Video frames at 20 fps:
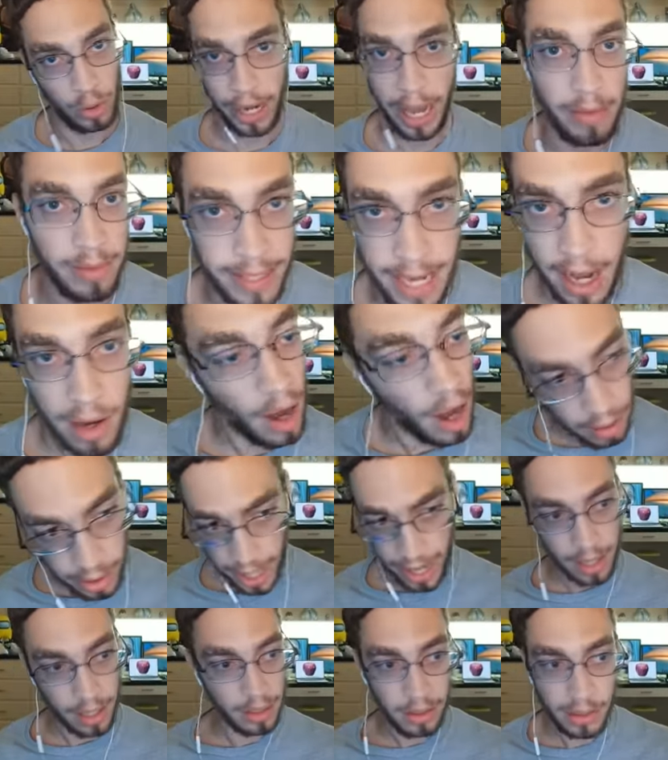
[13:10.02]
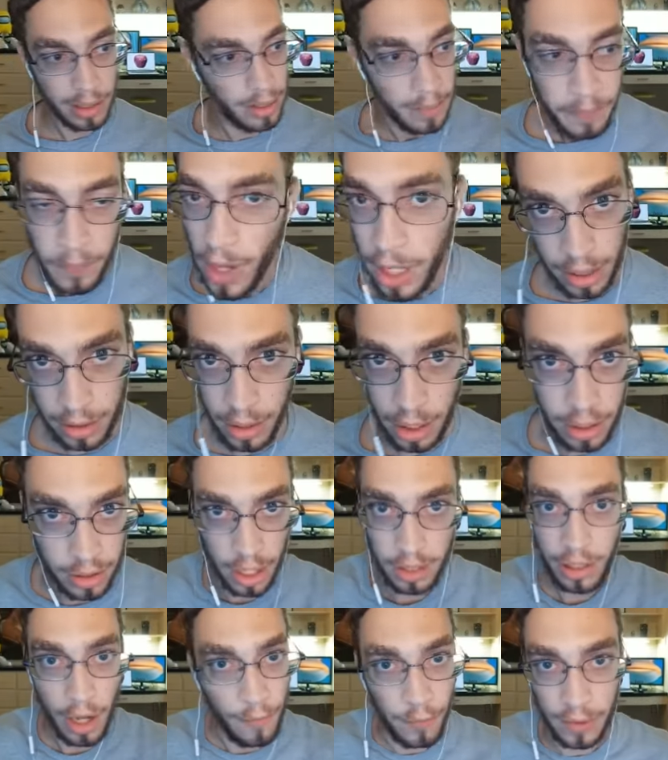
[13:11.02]
any more games now. Okay, uh, en
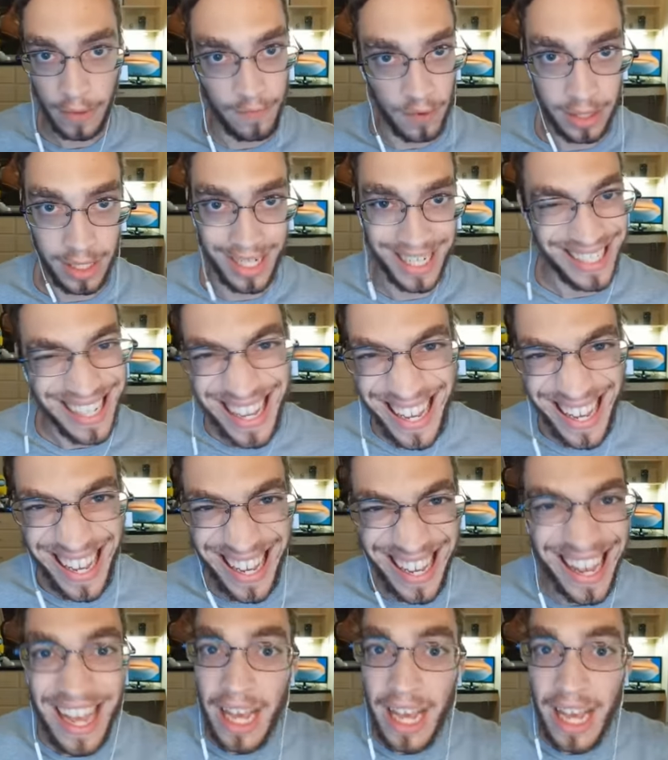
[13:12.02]
en enough with the funniness.